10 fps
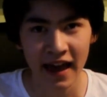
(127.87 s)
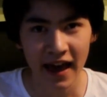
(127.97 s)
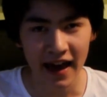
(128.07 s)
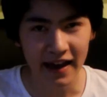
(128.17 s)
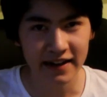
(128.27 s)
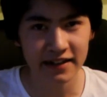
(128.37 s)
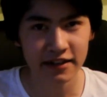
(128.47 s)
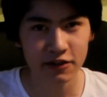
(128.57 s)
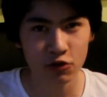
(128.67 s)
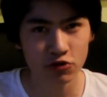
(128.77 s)
and
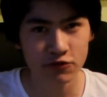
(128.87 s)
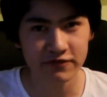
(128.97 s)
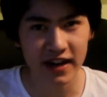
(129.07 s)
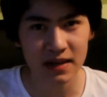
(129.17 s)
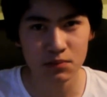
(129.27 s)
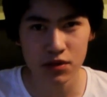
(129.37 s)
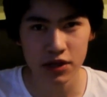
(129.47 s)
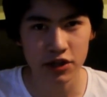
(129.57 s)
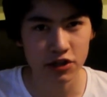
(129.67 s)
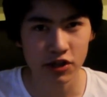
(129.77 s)
Gordon Ramsay
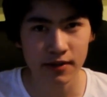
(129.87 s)
is just